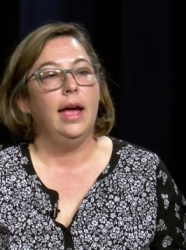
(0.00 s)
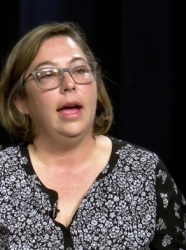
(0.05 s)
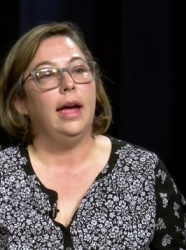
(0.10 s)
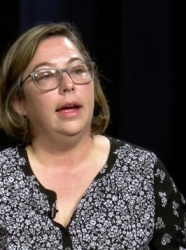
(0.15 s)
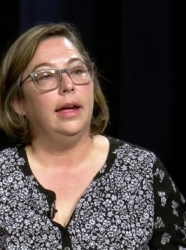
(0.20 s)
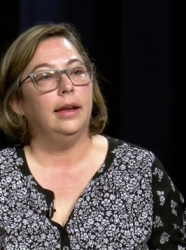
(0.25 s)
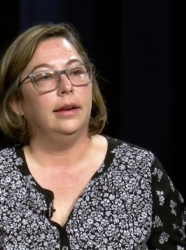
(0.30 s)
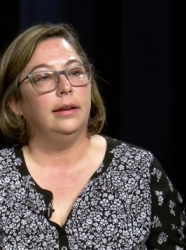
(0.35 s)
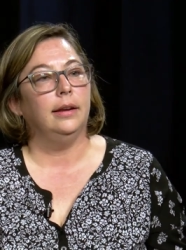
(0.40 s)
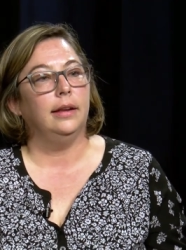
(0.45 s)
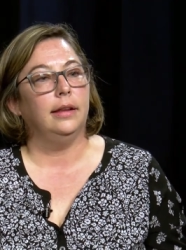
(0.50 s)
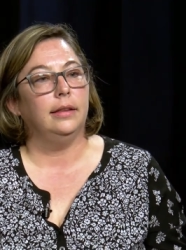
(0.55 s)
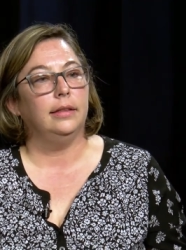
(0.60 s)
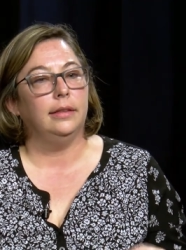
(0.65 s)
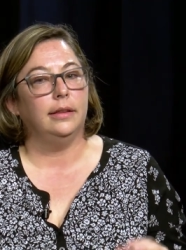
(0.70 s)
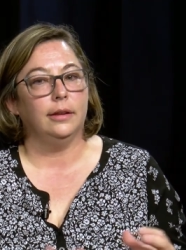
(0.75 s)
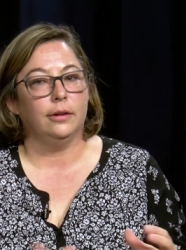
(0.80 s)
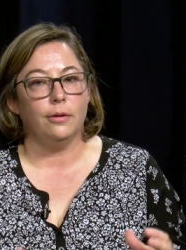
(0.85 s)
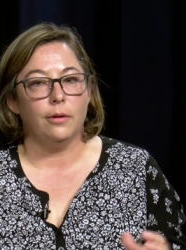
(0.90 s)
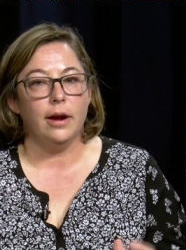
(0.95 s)
And
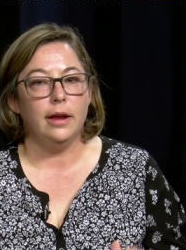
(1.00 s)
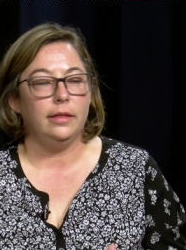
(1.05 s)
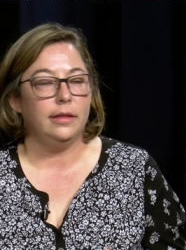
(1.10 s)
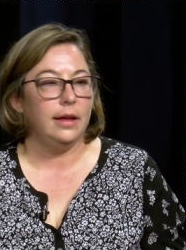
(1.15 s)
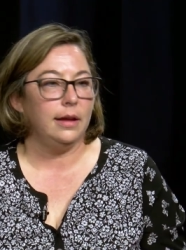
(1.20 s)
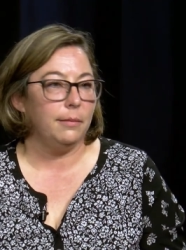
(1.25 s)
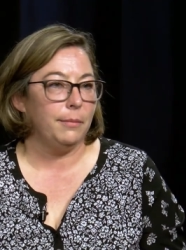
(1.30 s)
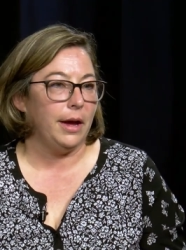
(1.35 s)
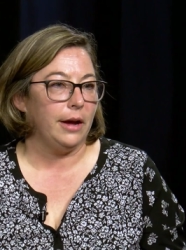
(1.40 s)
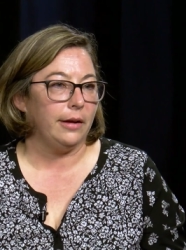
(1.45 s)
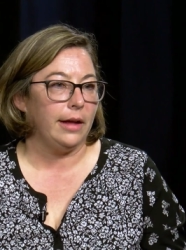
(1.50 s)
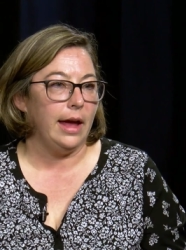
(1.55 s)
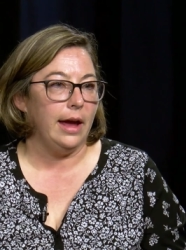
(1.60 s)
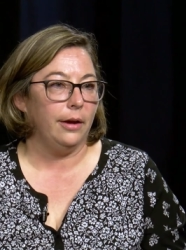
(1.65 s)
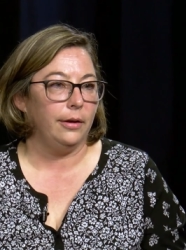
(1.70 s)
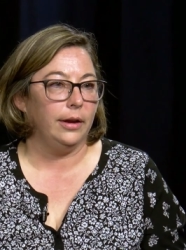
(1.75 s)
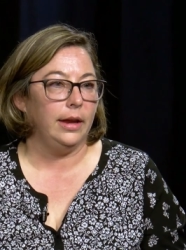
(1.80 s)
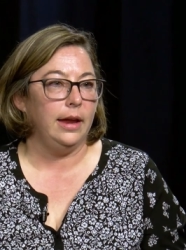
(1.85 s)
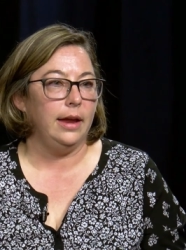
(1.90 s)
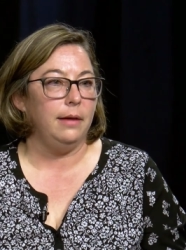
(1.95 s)
the great thing about
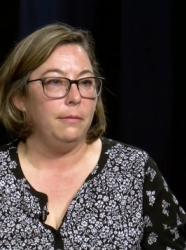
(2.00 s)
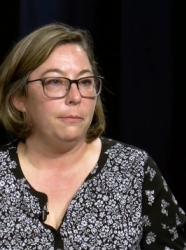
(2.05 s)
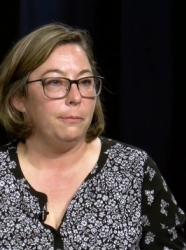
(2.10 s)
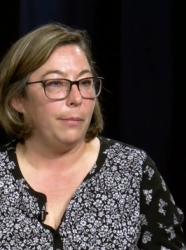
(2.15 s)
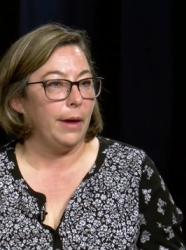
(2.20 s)
County,